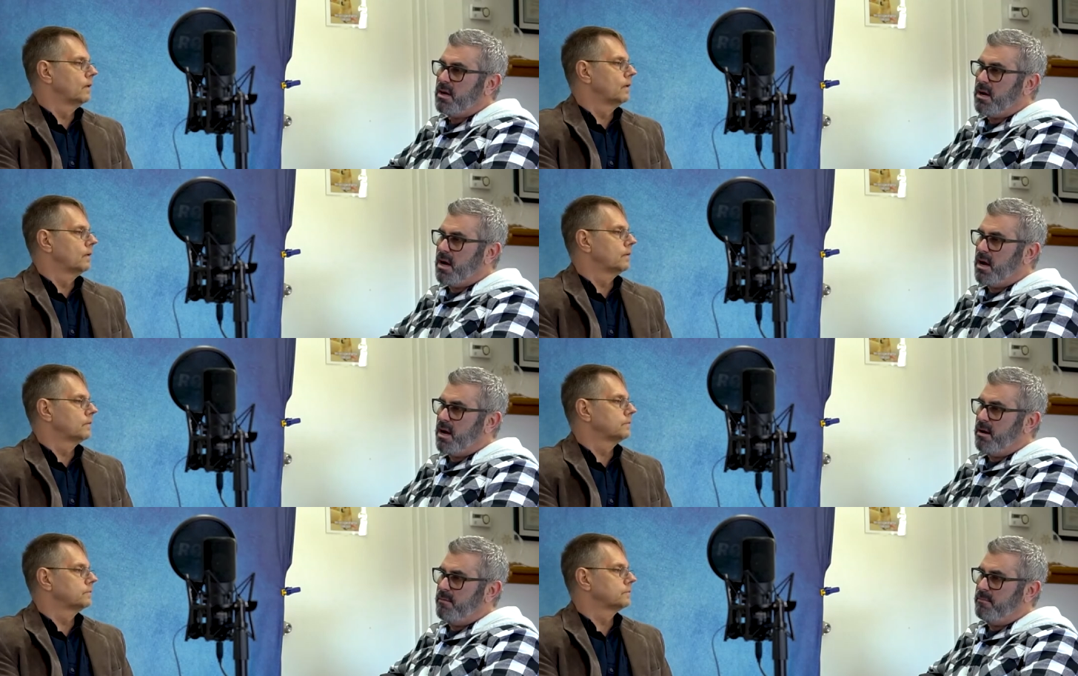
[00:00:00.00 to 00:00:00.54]

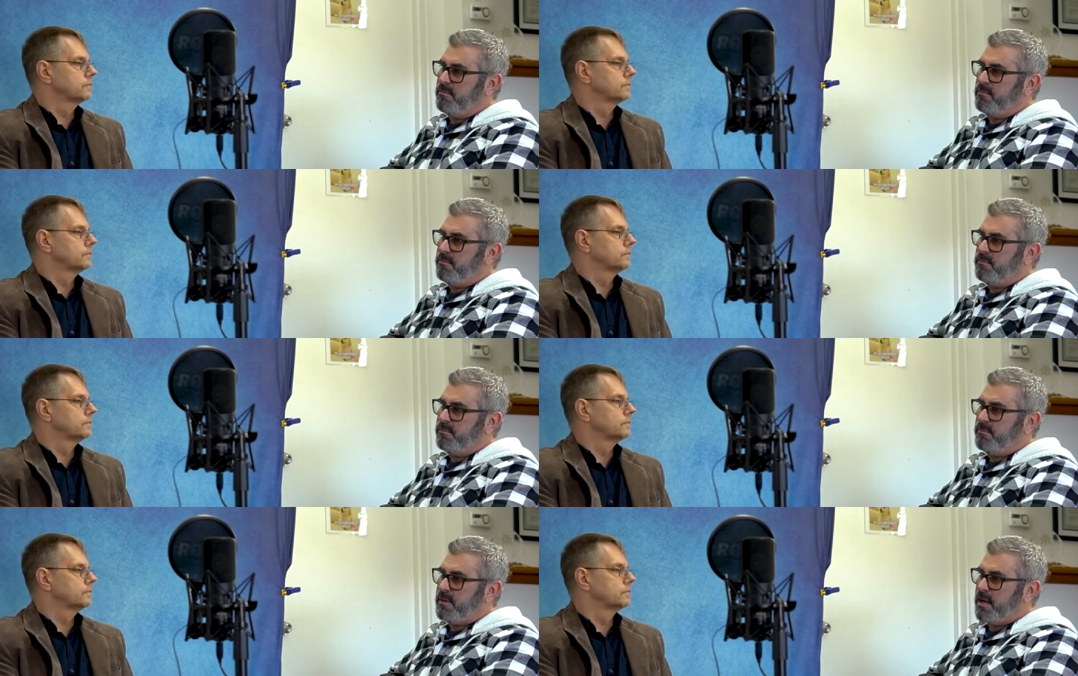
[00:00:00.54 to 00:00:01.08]
Speaker 1: um,
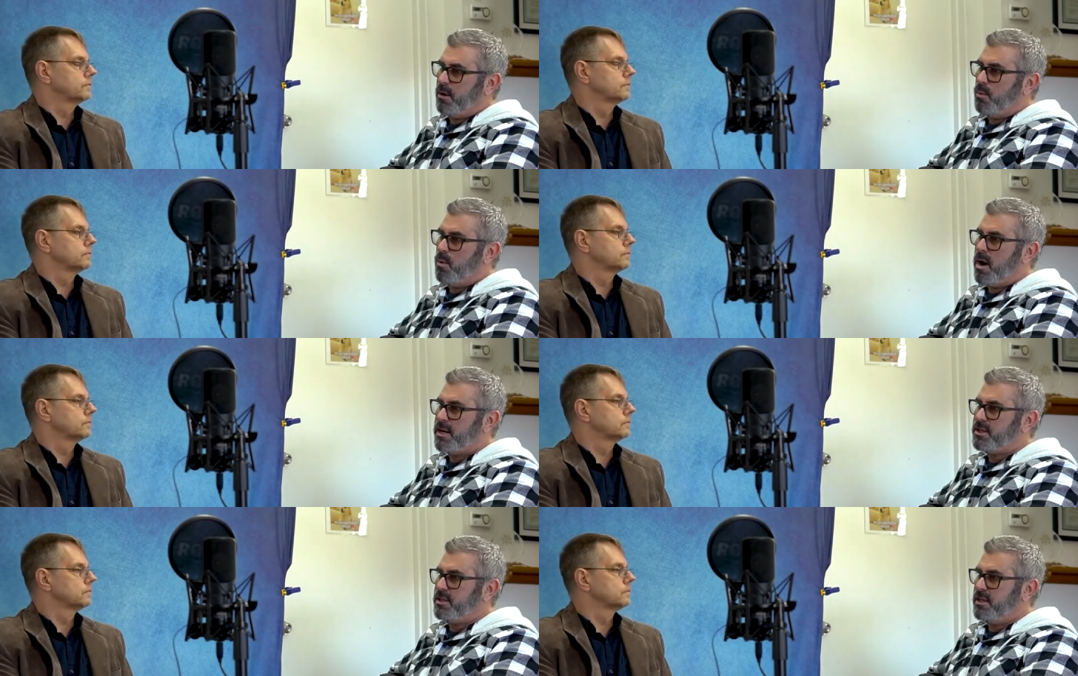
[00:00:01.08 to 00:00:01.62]
that'll
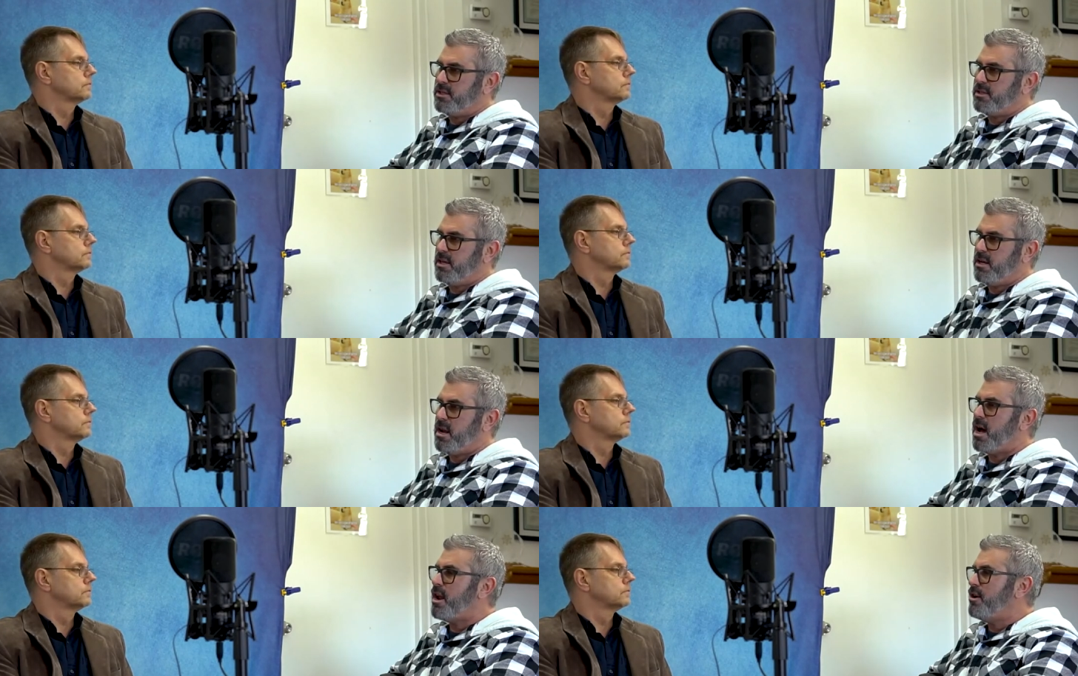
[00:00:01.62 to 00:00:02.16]
watch this
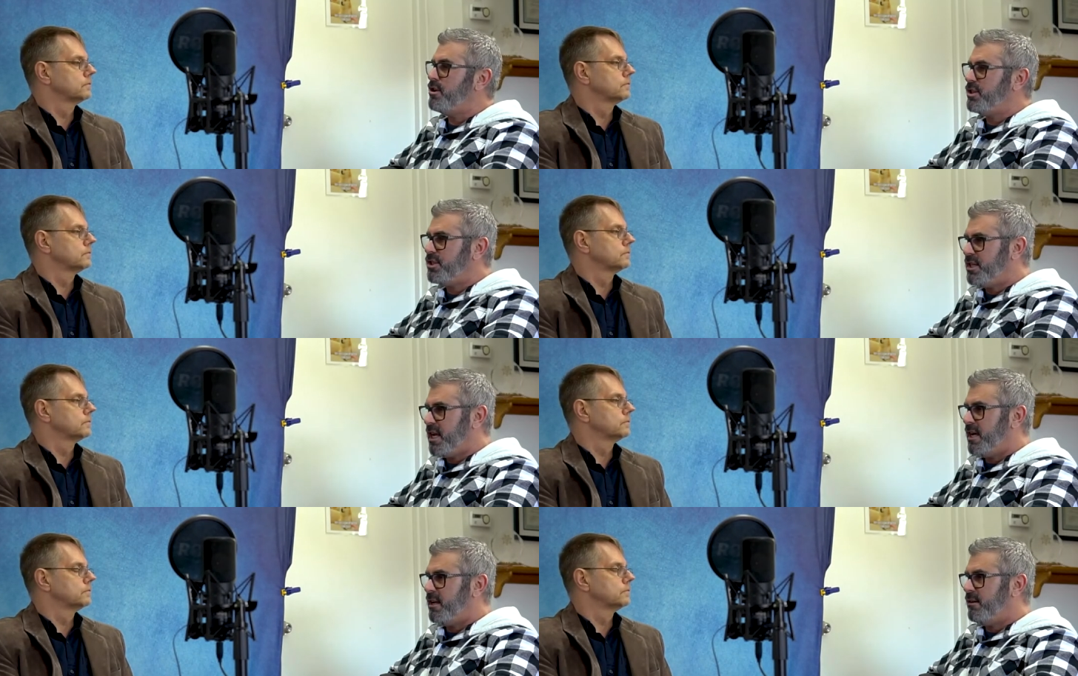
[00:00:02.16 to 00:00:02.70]
and not
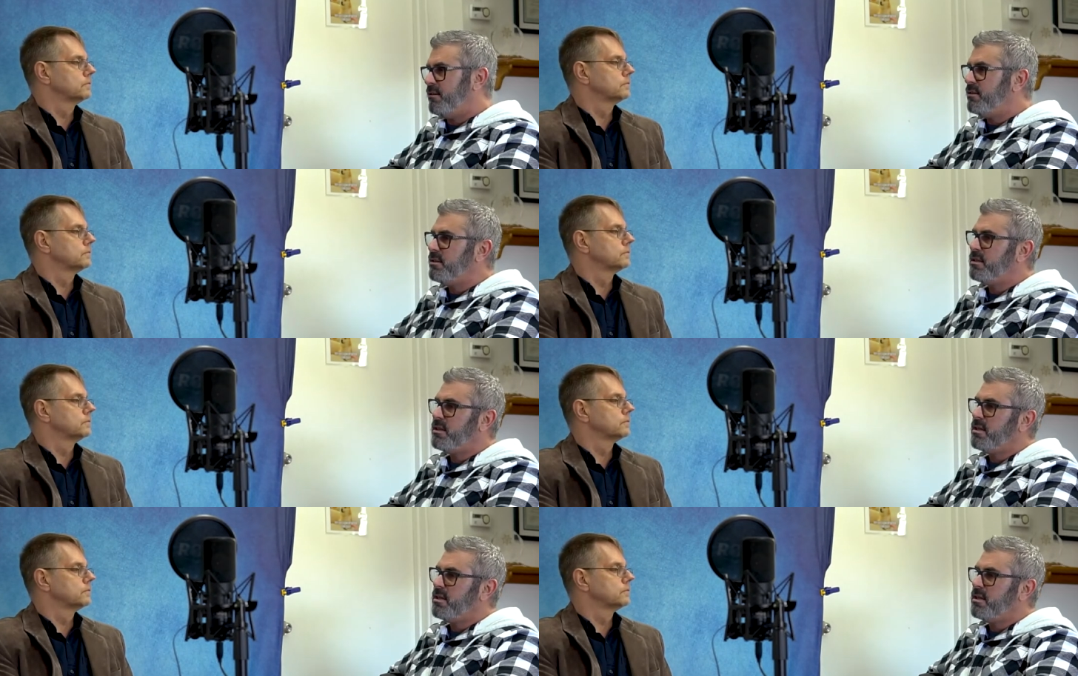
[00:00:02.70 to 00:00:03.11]
understand,